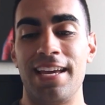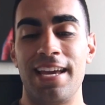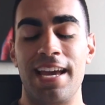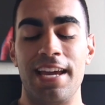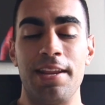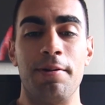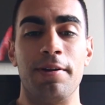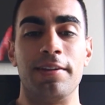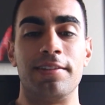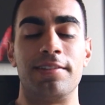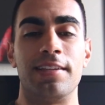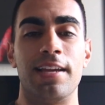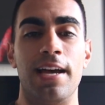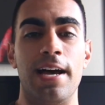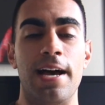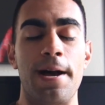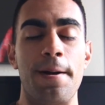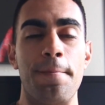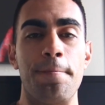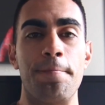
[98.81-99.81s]
anyways,
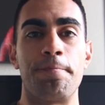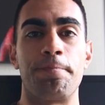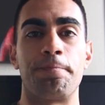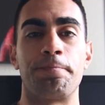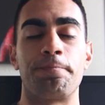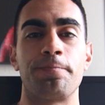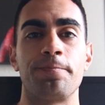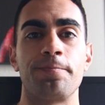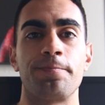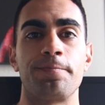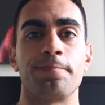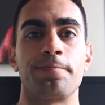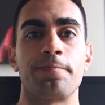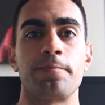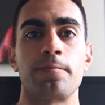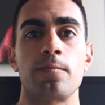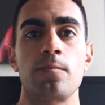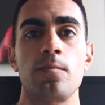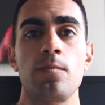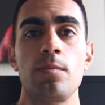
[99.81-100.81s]
so
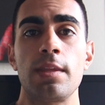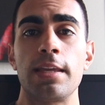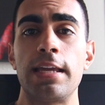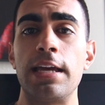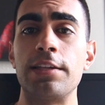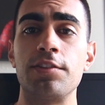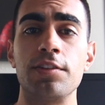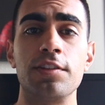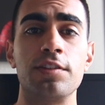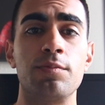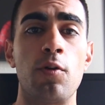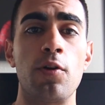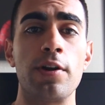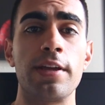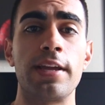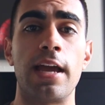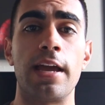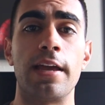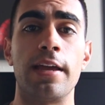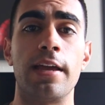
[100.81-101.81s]
this
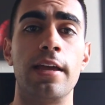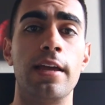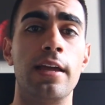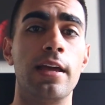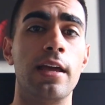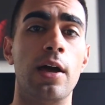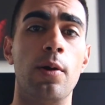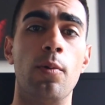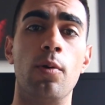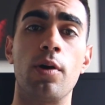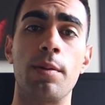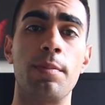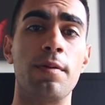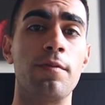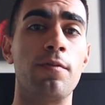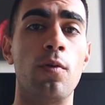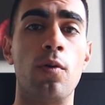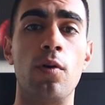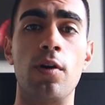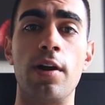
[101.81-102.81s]
morning I woke up
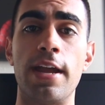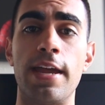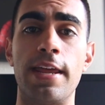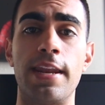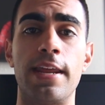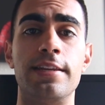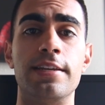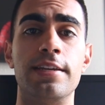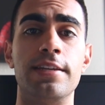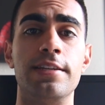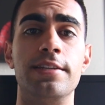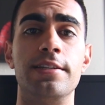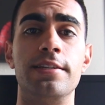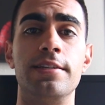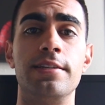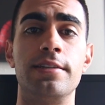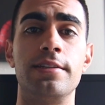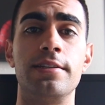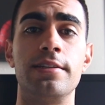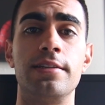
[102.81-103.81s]
at 4, and I did
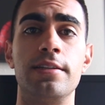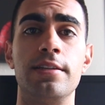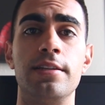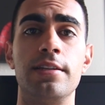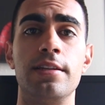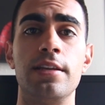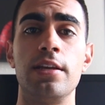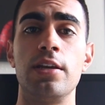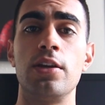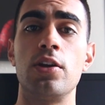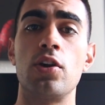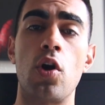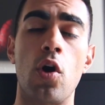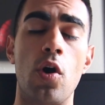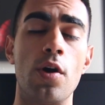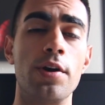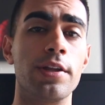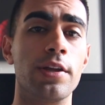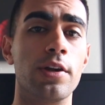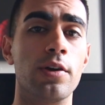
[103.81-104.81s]

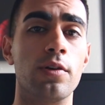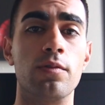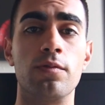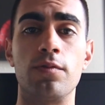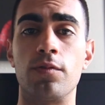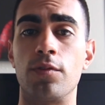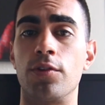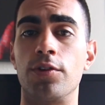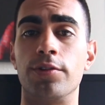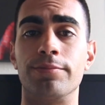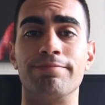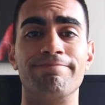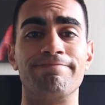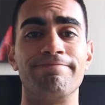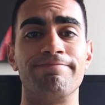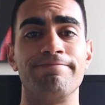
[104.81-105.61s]
cardio for